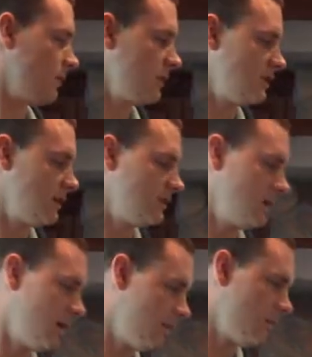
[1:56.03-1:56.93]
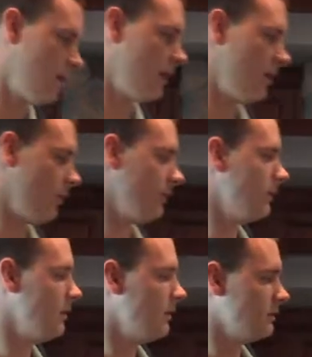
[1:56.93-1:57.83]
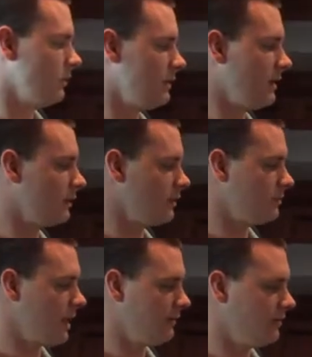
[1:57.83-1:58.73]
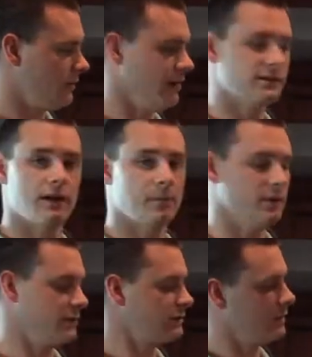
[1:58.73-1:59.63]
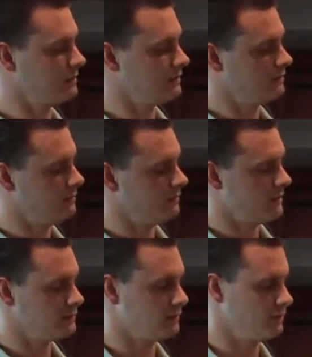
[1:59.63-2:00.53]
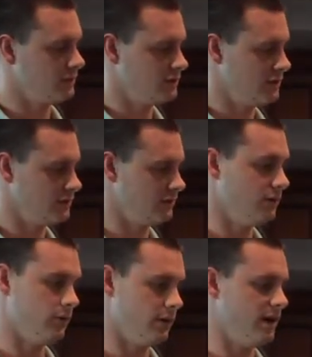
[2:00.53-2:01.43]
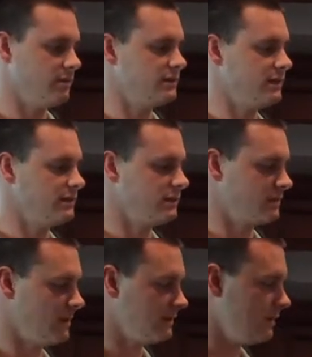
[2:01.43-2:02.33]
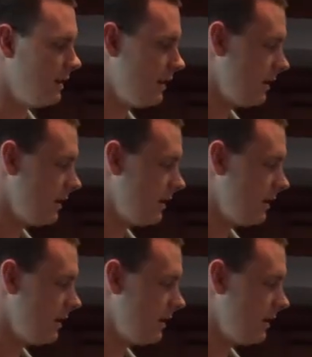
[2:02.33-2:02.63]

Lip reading: depreciation and amort. So we take gross profit minus our operating expenses, minus our depreciation or amortization expense,